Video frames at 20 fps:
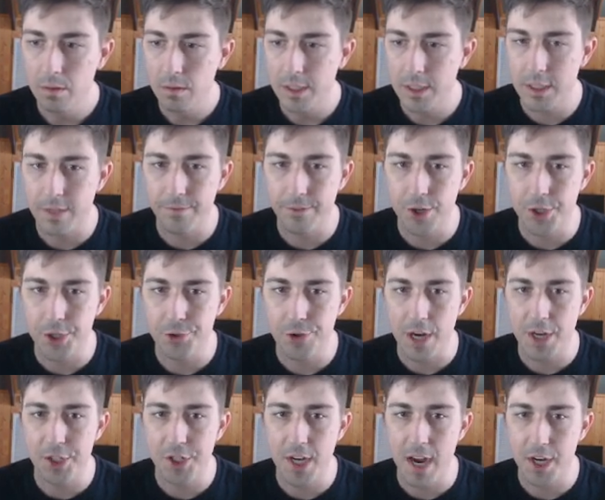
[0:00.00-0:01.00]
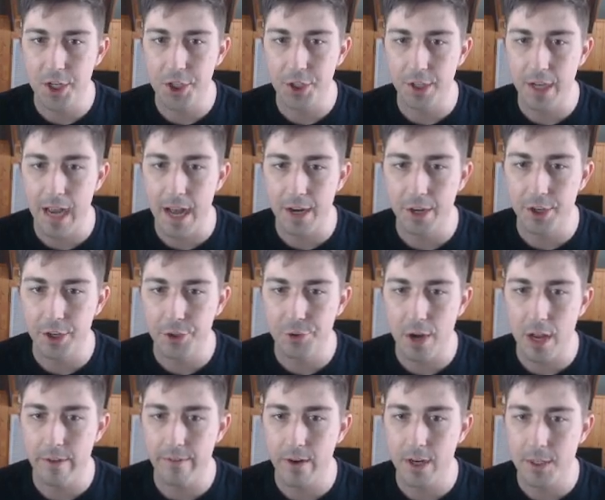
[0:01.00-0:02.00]
That's the first trade she actually had a good
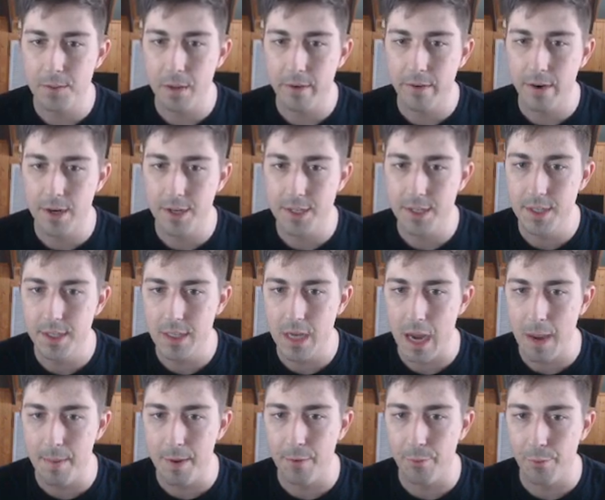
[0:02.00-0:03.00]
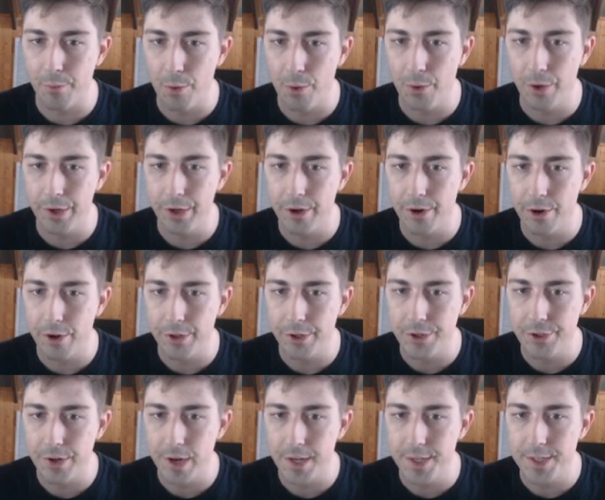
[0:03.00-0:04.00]
trade versus me versus. I've been rolling her in all the
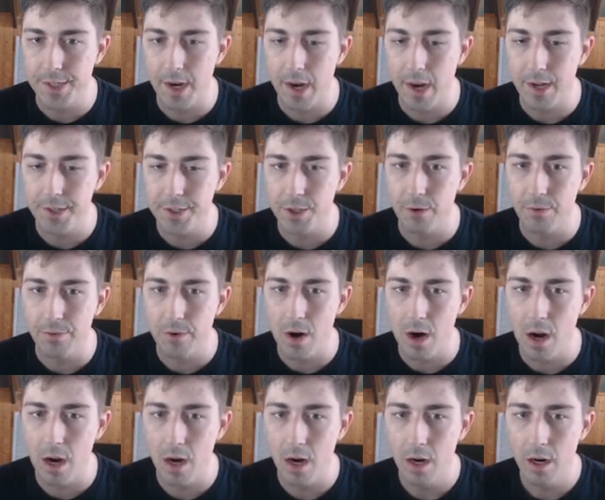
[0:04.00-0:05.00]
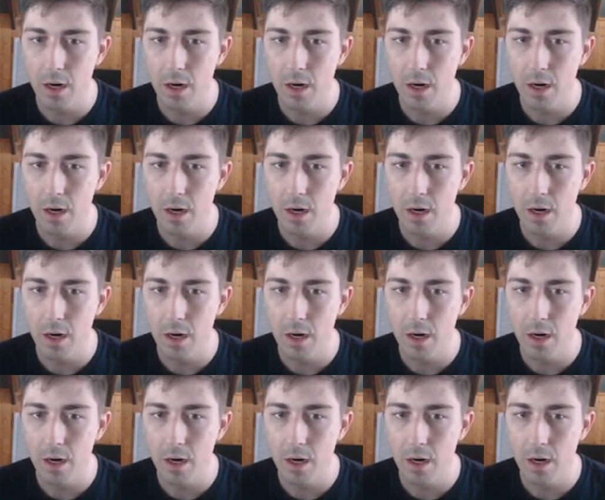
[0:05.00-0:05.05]
trades today so far.